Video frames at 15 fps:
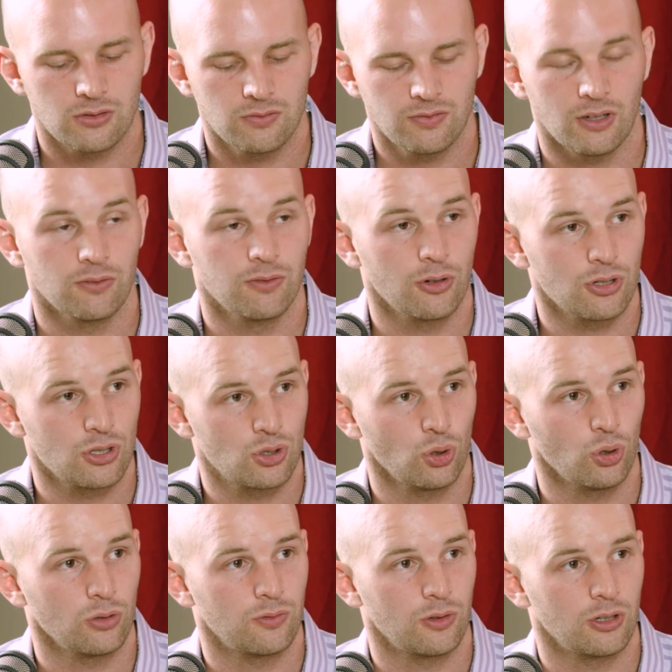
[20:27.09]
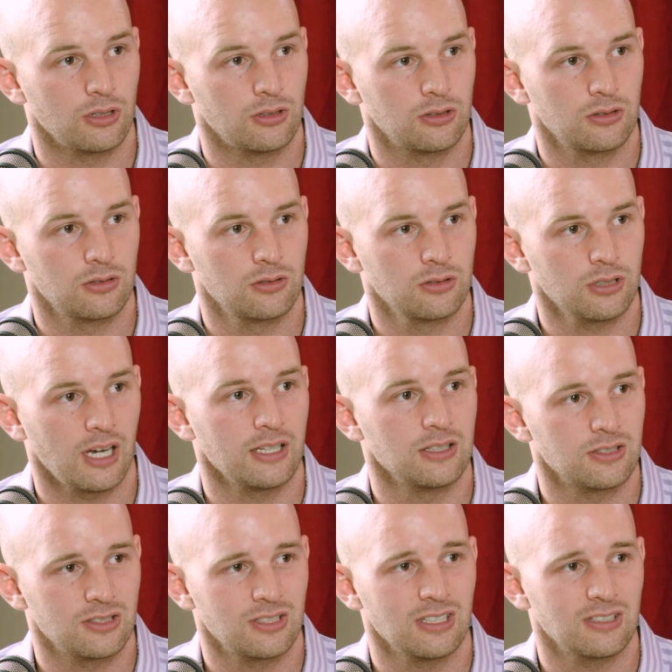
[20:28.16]
felt very short, very tight and
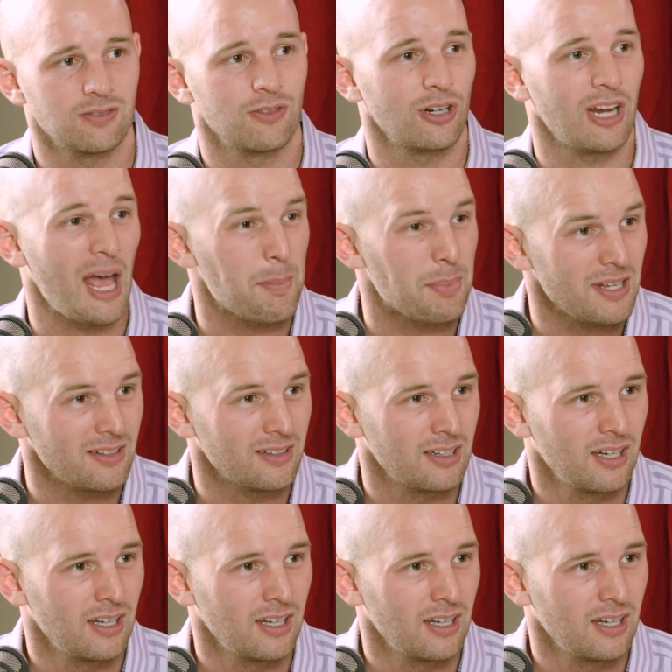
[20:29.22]
succinct, and very happy.